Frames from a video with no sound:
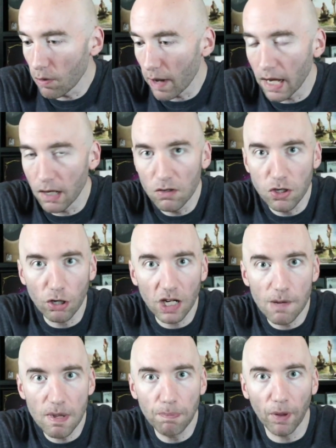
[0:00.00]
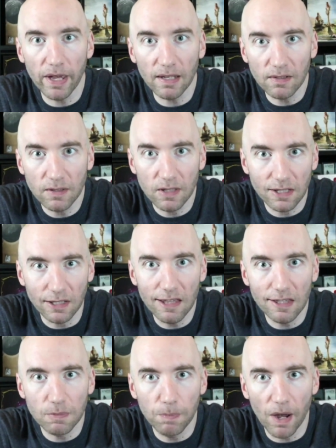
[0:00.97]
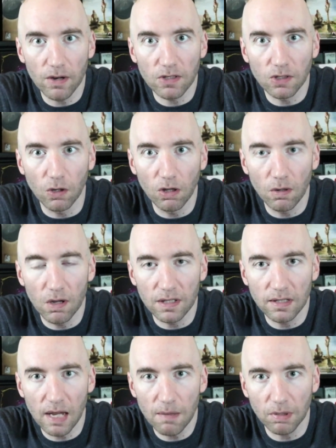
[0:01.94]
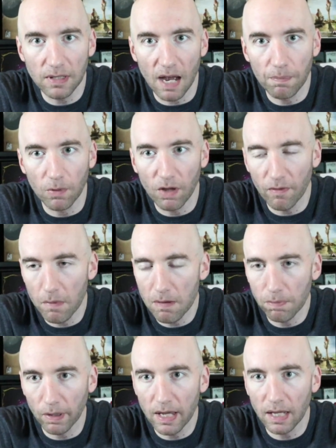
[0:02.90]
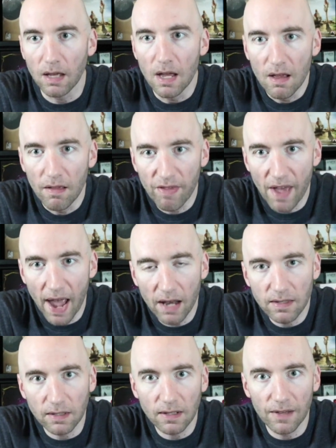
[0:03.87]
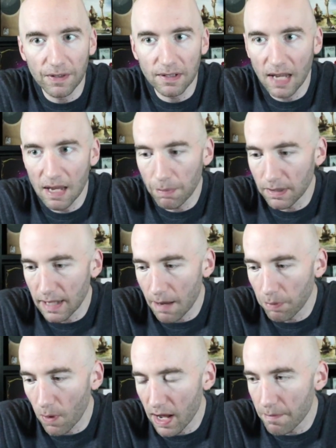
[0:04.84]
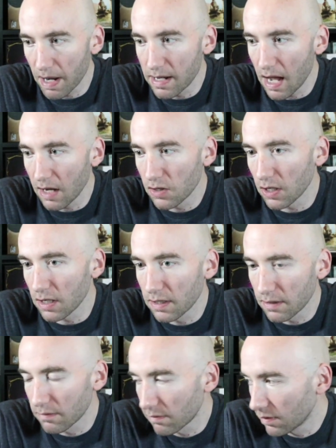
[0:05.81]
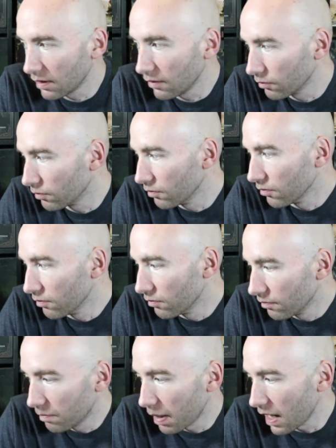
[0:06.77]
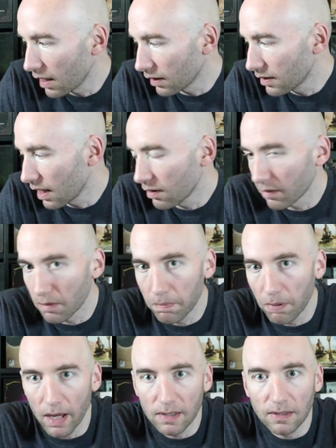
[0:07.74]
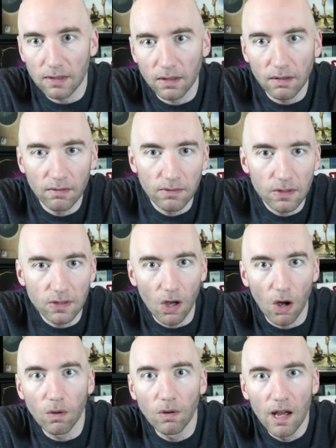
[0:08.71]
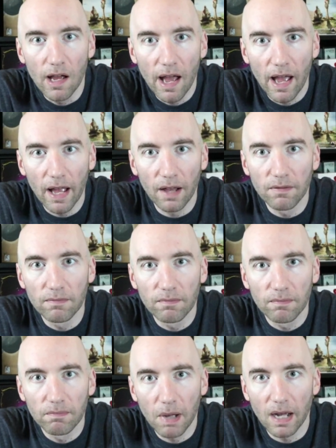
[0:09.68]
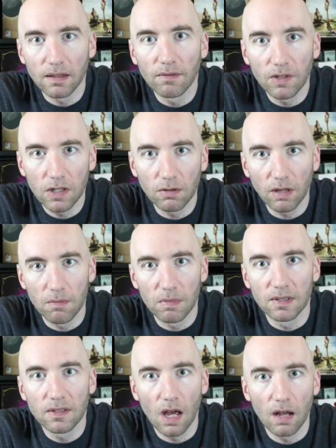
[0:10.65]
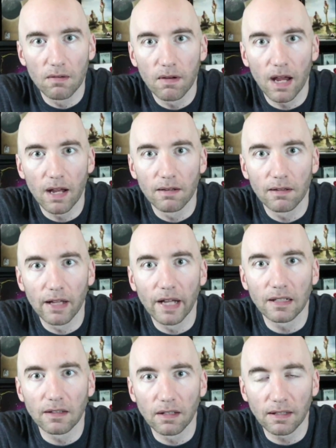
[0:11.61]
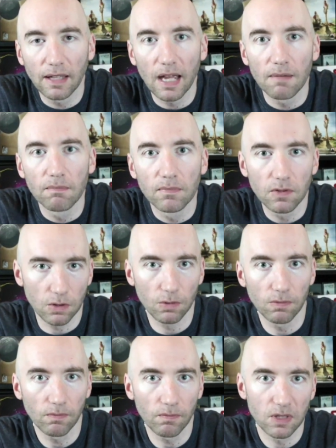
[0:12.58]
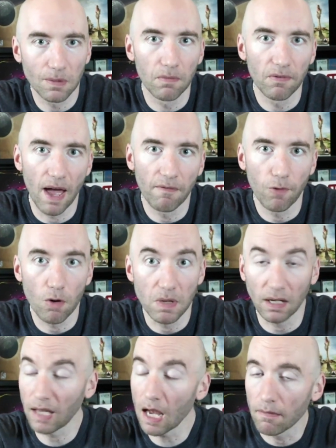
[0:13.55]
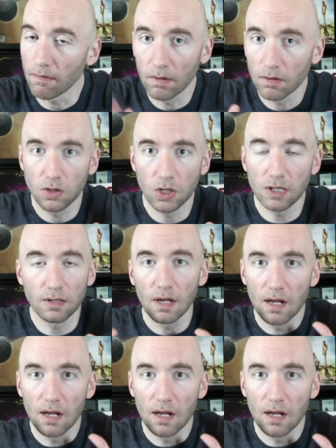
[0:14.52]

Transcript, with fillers: and you're going to be playing Slay the Spire solo on the tabletop. Well, if I'm going to be playing that on the tabletop, why am I not just paying a tenth of the price or so and buying the video game instead and letting the game do some of that for me? Again, just